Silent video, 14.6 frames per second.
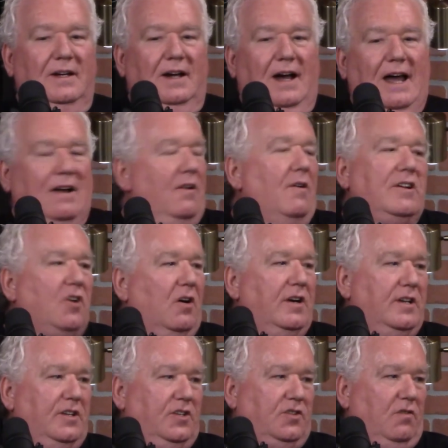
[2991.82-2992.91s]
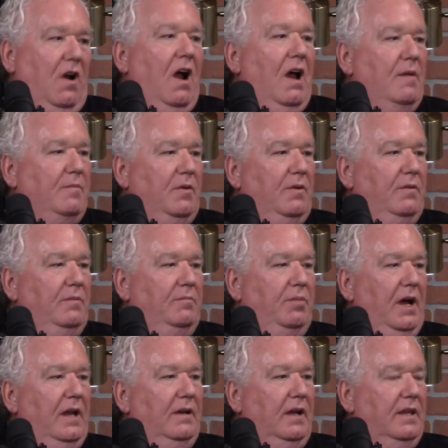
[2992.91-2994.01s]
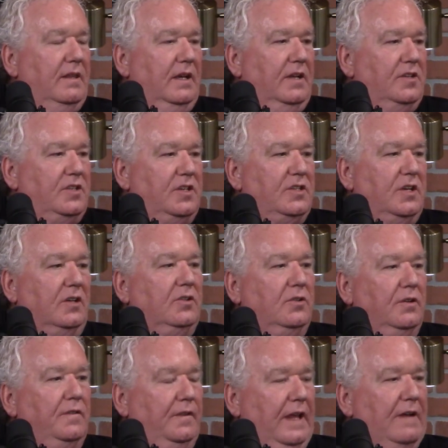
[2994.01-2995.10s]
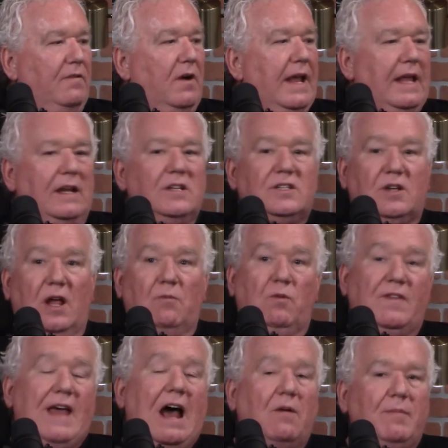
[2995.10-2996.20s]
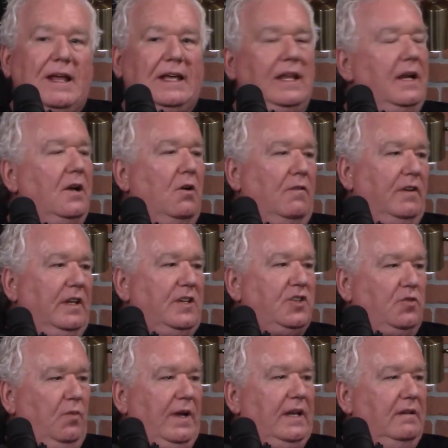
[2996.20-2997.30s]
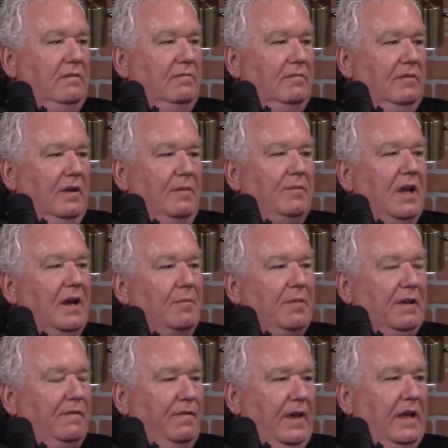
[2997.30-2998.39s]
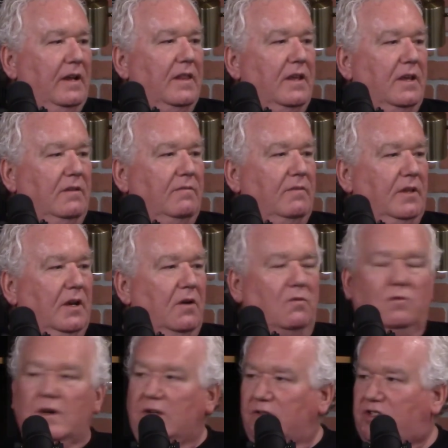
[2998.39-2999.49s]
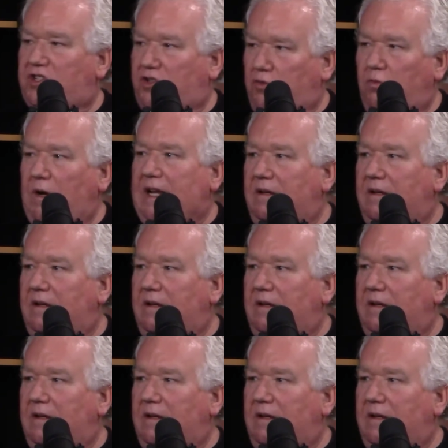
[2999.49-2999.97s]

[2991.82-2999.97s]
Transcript: I don't know, it's hard to describe, but I think it's just a good flavor, and it's without making it overly sweet. I'm not a big fan of the real sweet.